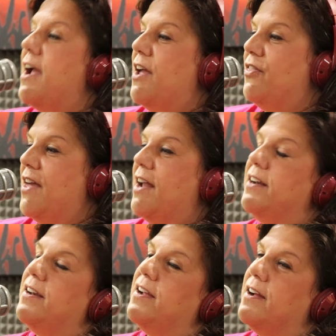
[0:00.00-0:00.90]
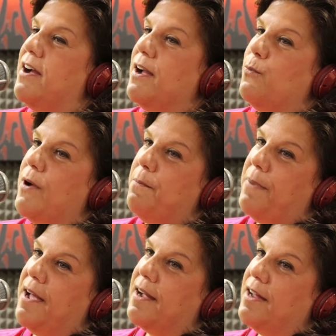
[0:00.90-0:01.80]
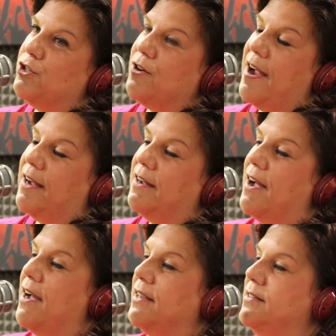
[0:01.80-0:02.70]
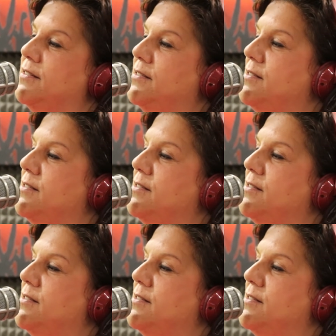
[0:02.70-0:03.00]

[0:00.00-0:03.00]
And then I went back on track. Mm-hmm.